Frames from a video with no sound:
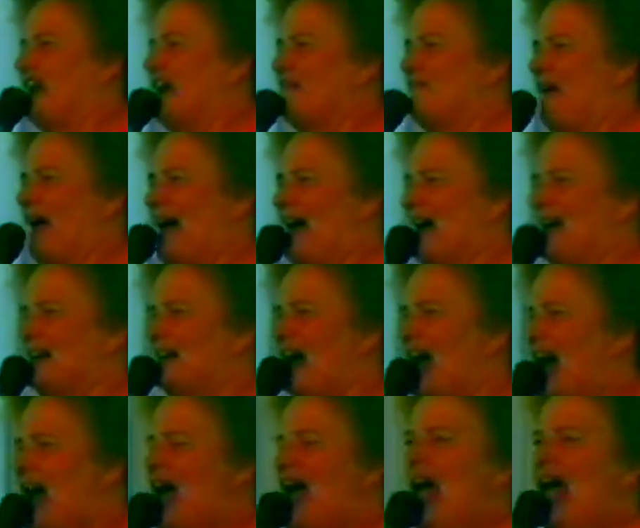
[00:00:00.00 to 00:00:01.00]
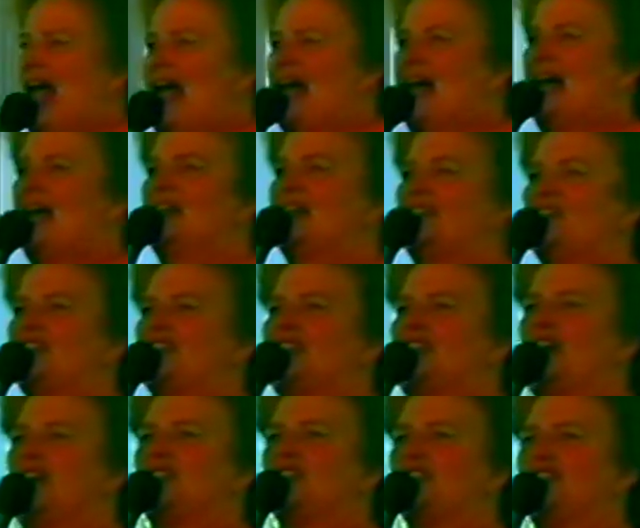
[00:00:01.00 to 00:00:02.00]
Amen. His
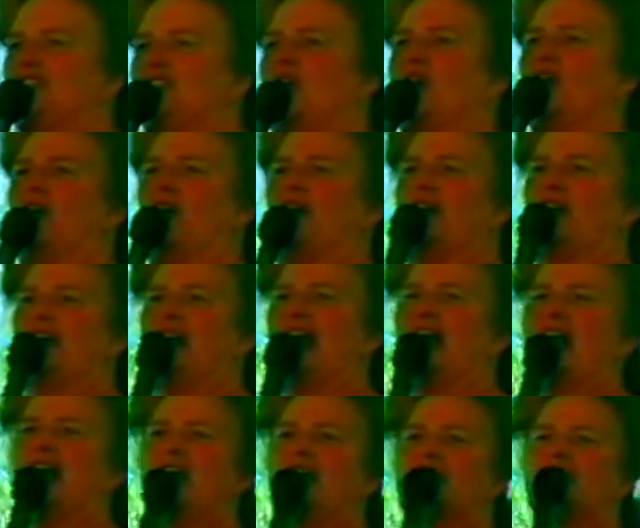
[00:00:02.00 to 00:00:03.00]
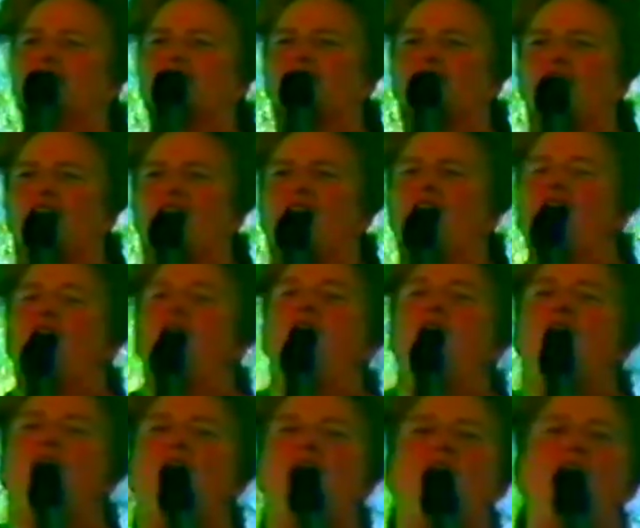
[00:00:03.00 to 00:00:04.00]
concern is the
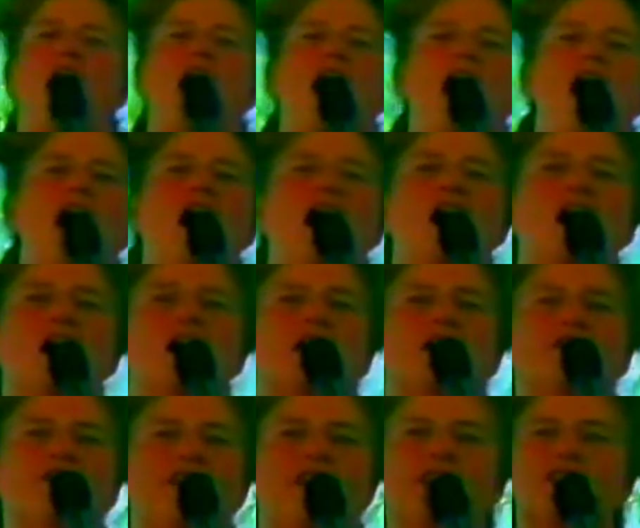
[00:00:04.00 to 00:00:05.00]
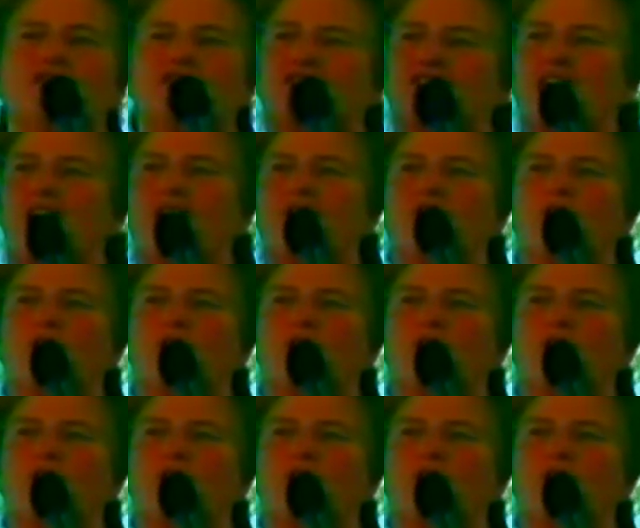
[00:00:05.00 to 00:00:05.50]
harvest of